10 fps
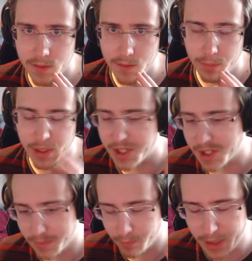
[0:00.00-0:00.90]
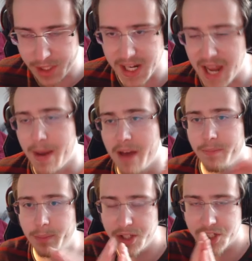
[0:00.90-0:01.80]
Please, please,
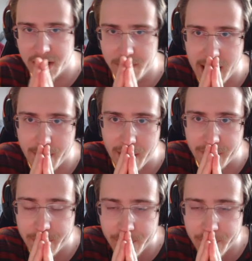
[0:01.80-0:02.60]
MF. Please give me MF.